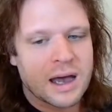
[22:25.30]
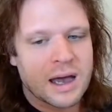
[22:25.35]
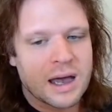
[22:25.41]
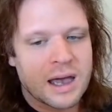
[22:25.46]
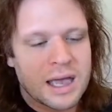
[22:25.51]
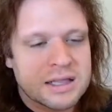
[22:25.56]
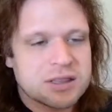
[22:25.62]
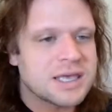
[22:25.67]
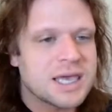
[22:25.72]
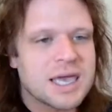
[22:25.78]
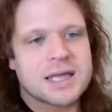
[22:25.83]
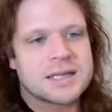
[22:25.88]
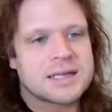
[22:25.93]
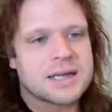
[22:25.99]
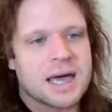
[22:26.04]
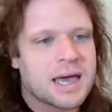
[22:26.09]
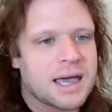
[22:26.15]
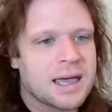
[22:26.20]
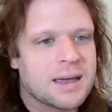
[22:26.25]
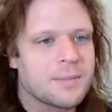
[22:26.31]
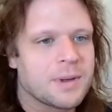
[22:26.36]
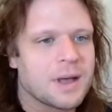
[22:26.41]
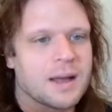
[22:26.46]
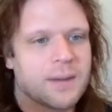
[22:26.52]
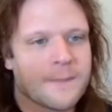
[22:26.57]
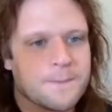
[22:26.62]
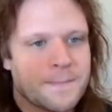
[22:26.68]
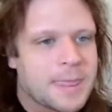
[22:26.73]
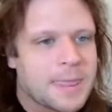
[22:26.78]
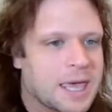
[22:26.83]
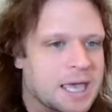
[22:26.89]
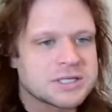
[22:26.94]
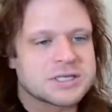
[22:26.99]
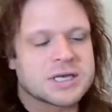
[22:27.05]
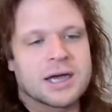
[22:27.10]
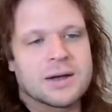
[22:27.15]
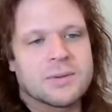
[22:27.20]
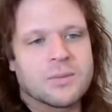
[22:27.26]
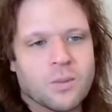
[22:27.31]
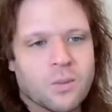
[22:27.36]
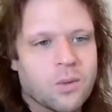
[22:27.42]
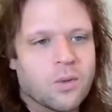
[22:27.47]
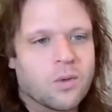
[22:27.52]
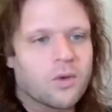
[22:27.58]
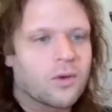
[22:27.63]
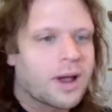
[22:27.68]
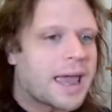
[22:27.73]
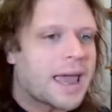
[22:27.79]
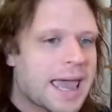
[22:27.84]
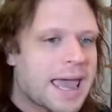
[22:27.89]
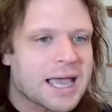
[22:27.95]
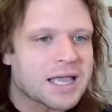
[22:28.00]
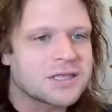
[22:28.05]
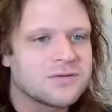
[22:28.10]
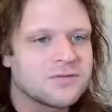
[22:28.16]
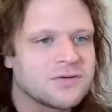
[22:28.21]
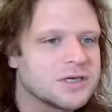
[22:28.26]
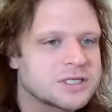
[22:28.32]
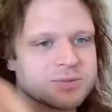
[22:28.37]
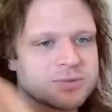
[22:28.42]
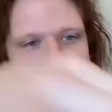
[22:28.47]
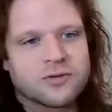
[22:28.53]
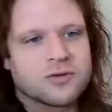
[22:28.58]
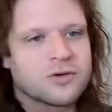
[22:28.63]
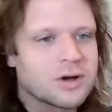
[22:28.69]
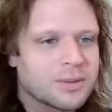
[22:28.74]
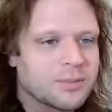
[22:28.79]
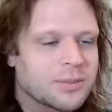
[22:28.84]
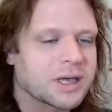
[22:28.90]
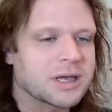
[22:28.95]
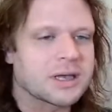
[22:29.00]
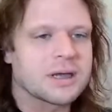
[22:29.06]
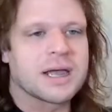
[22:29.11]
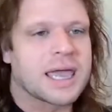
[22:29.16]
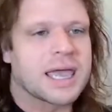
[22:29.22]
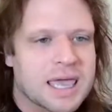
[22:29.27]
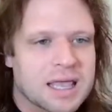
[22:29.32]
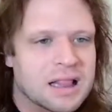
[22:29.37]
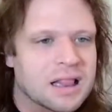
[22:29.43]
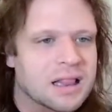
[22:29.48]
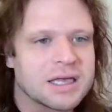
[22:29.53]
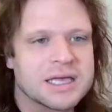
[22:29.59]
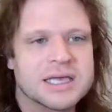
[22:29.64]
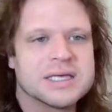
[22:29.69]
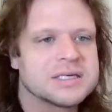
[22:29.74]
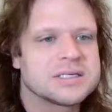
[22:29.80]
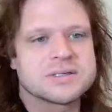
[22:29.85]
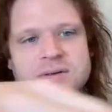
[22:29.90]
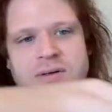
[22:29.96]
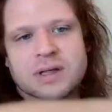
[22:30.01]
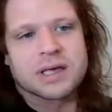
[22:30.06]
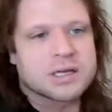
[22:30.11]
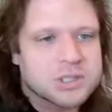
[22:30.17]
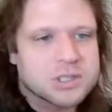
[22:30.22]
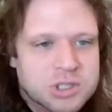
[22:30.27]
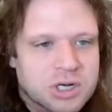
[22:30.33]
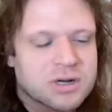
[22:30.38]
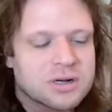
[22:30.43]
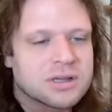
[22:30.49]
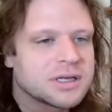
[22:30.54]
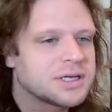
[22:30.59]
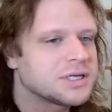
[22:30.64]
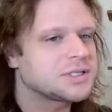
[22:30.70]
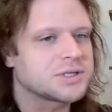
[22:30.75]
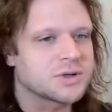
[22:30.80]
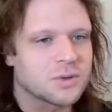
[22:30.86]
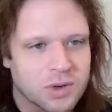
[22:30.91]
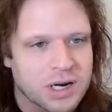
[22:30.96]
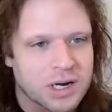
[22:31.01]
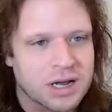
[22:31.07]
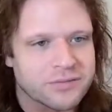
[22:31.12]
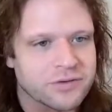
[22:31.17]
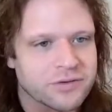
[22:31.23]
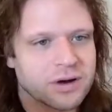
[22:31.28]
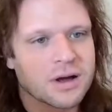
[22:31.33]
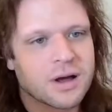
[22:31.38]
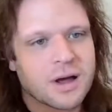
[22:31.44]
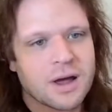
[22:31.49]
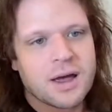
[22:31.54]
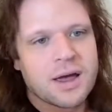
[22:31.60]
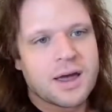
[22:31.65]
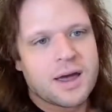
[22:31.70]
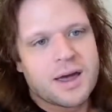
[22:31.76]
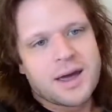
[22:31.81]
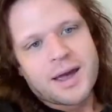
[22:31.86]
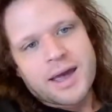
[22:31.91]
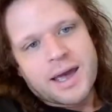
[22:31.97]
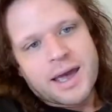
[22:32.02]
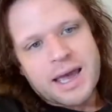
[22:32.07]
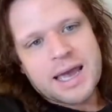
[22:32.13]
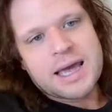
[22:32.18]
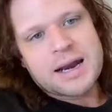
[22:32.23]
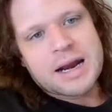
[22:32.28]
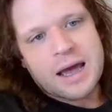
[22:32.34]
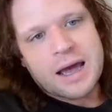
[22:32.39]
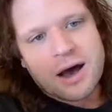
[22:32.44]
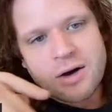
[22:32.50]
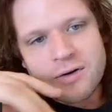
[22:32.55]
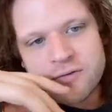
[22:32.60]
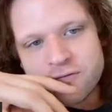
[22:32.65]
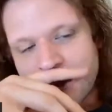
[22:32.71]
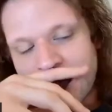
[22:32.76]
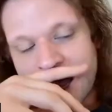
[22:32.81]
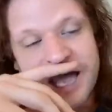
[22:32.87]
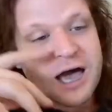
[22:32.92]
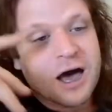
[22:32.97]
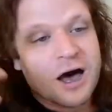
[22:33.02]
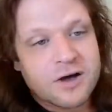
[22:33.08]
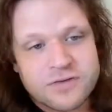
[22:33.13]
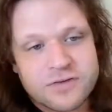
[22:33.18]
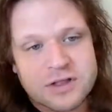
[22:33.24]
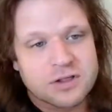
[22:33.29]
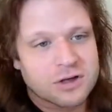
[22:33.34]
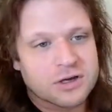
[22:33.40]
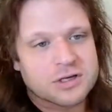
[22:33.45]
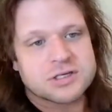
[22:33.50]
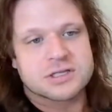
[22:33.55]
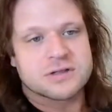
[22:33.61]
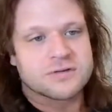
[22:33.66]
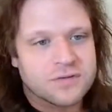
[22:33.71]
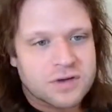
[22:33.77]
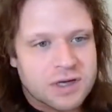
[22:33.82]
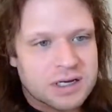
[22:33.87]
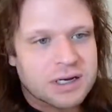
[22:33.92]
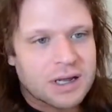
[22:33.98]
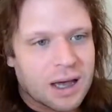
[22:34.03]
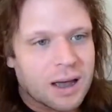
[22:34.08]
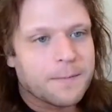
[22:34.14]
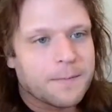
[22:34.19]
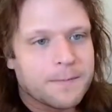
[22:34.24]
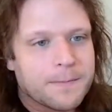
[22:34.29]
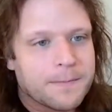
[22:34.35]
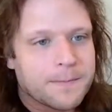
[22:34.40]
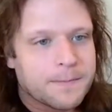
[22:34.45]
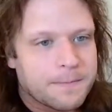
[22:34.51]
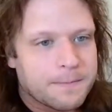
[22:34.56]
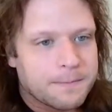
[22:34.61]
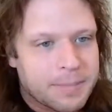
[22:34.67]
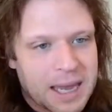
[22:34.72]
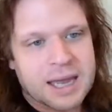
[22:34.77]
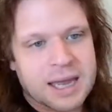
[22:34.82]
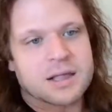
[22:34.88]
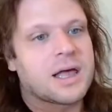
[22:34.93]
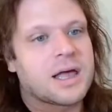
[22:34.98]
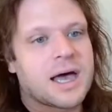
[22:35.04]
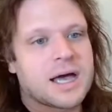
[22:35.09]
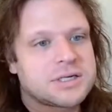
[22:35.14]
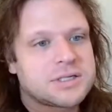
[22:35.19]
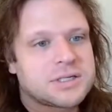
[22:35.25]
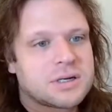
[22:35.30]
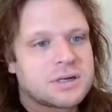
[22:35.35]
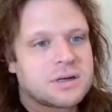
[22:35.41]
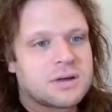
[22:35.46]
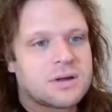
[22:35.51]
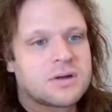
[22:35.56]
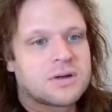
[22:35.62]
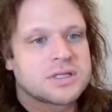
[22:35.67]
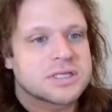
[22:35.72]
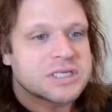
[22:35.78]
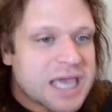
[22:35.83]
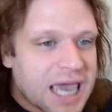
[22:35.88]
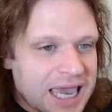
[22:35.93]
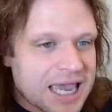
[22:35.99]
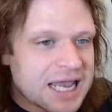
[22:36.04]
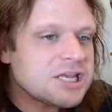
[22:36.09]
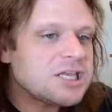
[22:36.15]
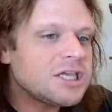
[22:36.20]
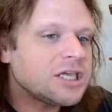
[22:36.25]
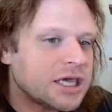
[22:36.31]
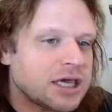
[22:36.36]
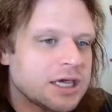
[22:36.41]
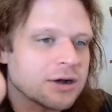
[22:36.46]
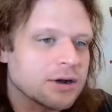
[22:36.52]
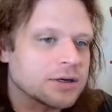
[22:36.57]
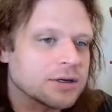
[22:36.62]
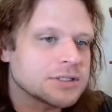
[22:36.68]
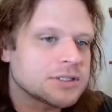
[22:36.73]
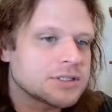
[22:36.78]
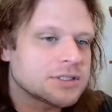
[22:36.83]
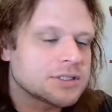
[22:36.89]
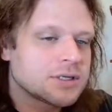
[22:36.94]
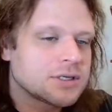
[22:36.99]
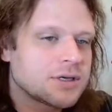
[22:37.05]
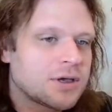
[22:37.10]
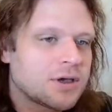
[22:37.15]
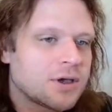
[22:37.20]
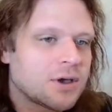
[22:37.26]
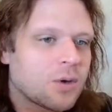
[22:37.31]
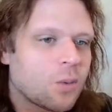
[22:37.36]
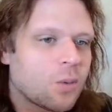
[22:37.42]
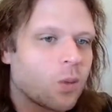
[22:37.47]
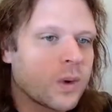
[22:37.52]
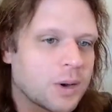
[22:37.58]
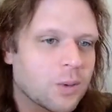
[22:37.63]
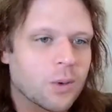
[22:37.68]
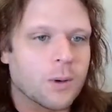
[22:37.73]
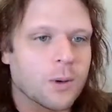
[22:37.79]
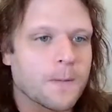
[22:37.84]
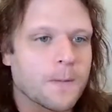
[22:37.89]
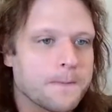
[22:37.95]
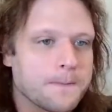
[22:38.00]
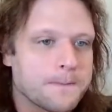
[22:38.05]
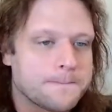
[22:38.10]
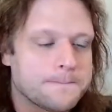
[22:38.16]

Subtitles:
at the end, I am a anti-war activist before I'm like an analyst or like a journalist or whatever. And I often look to the Vietnam backlash. 10 years we were